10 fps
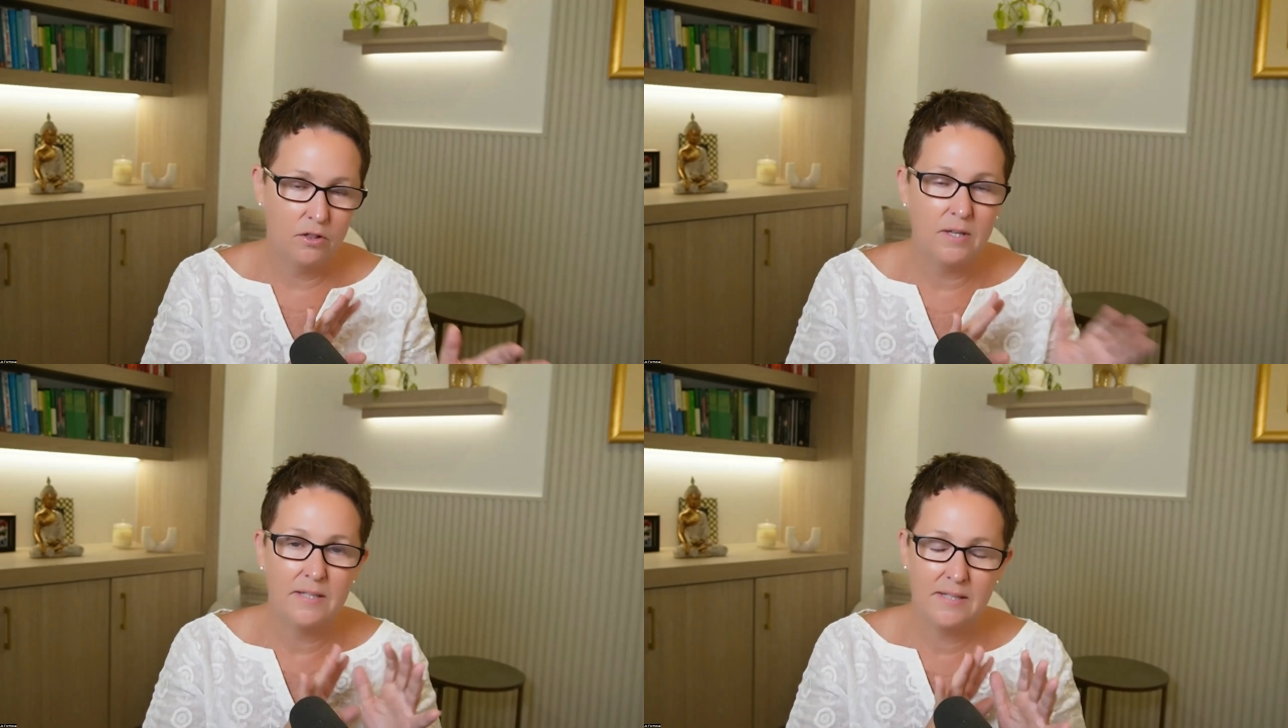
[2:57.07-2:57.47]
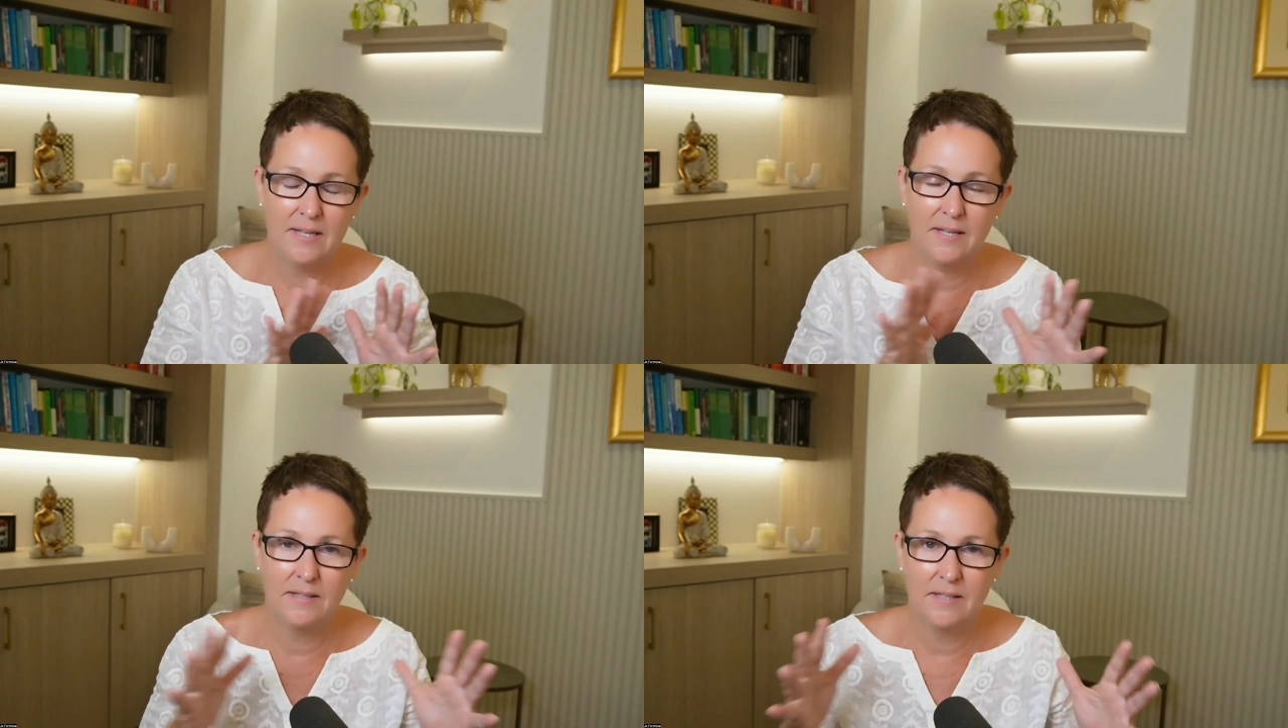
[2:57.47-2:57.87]
these
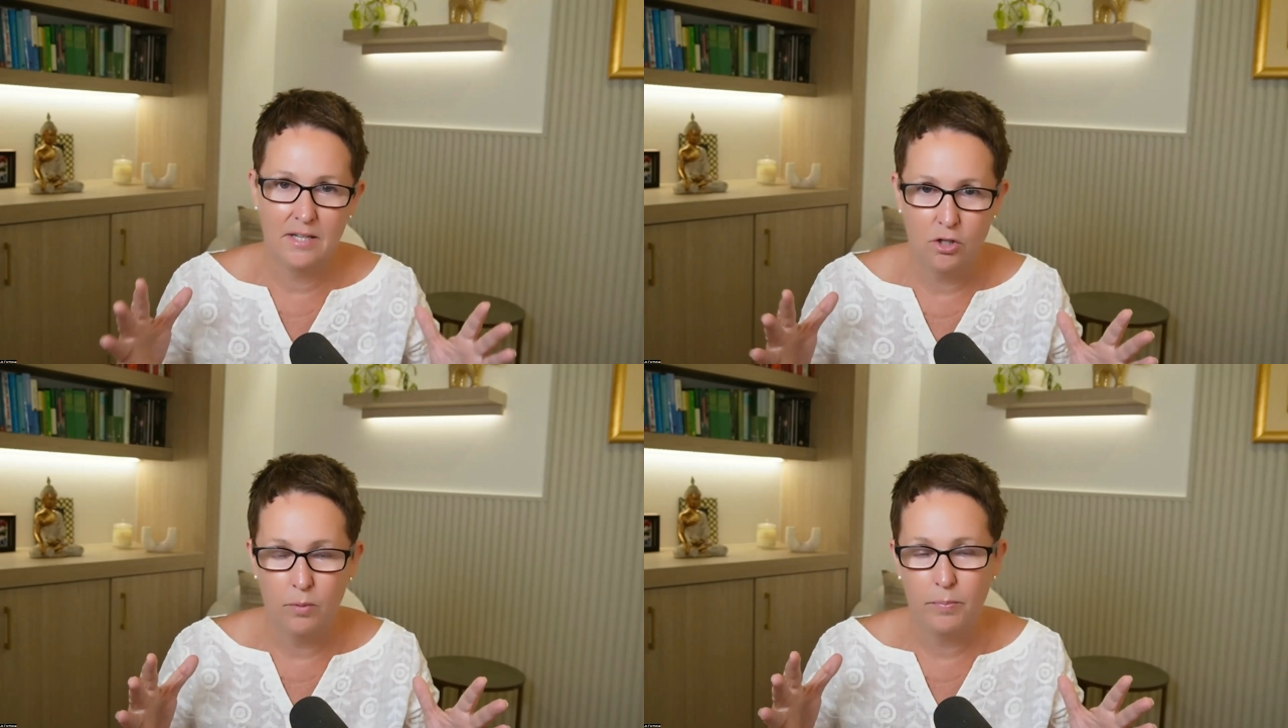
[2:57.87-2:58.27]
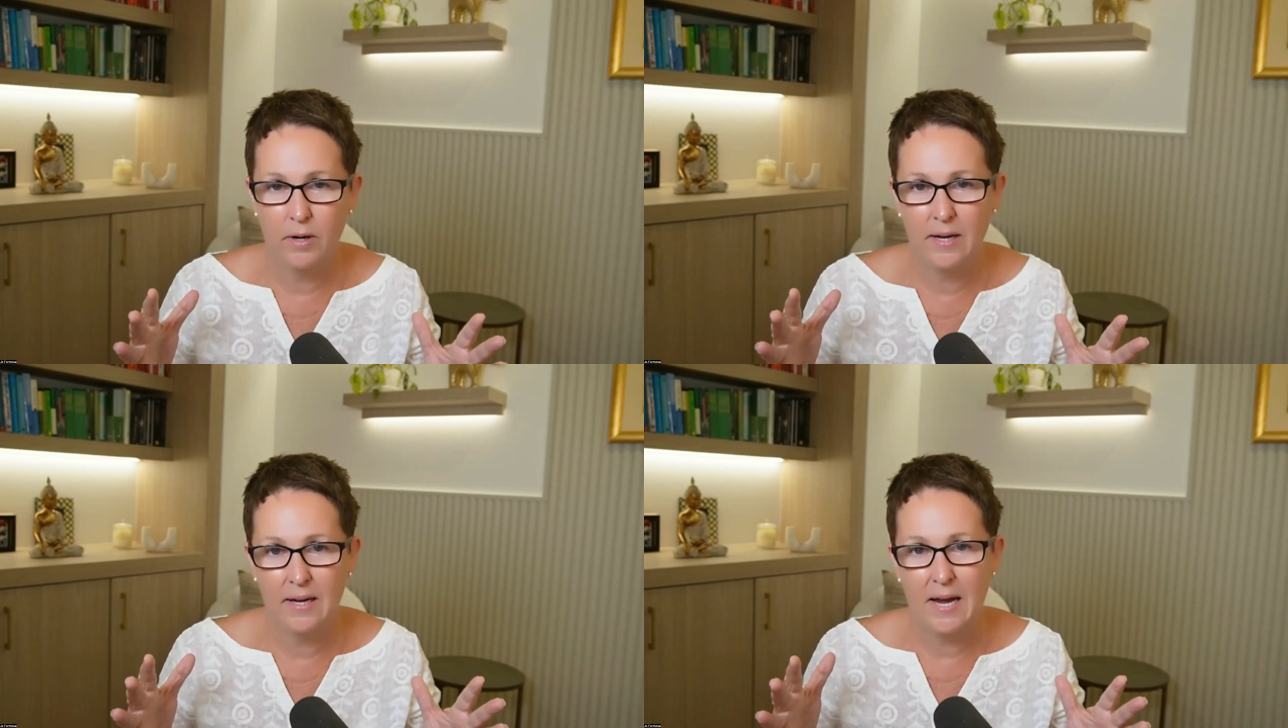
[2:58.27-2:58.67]
things in your
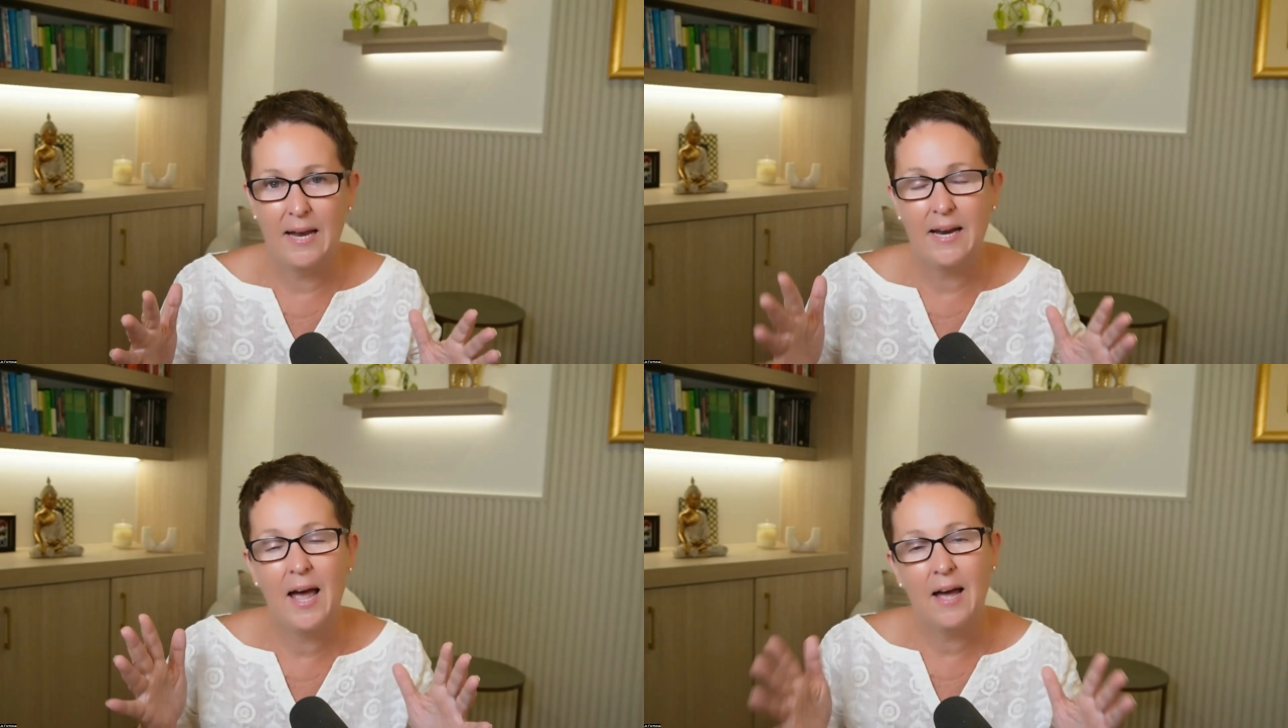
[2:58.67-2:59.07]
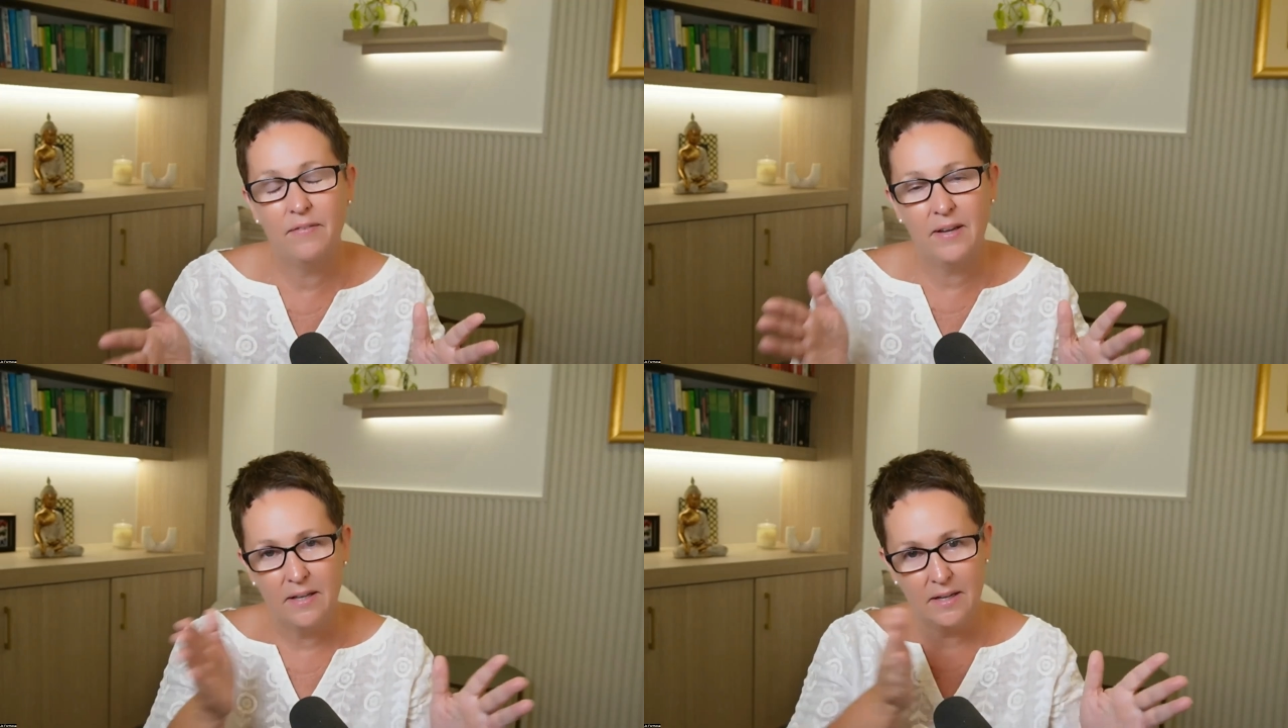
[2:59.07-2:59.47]
body and
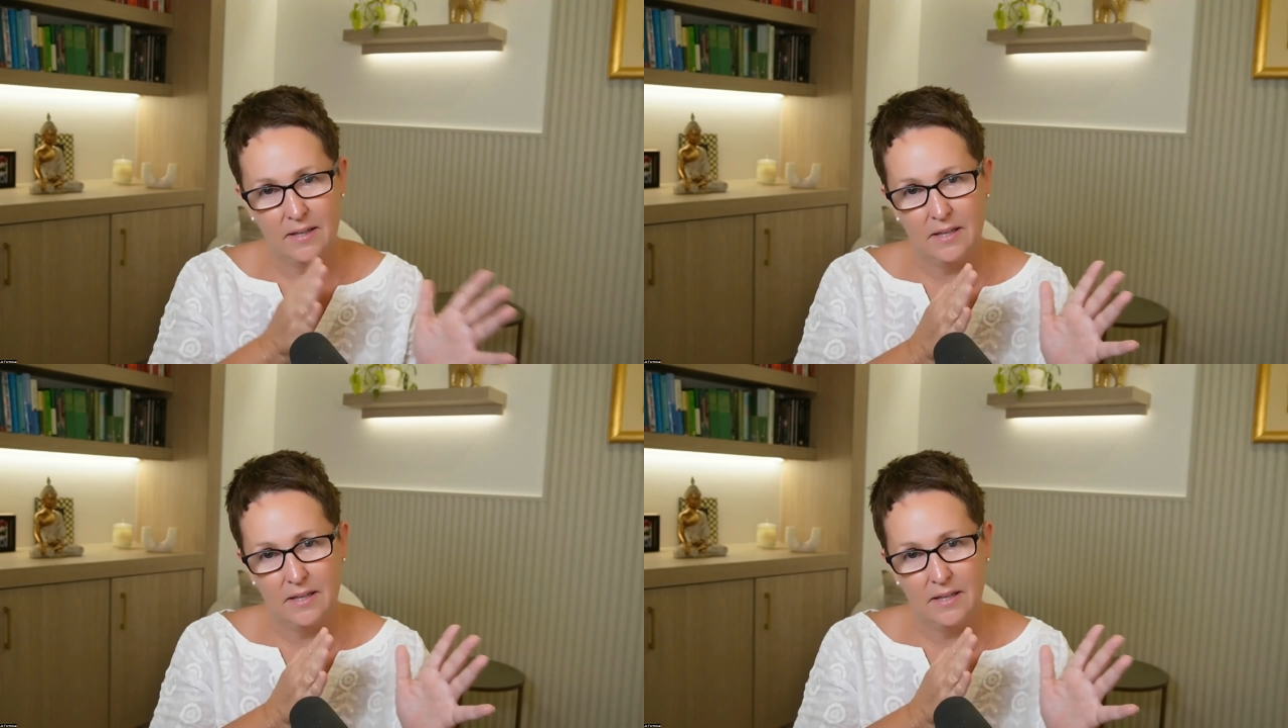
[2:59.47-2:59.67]
having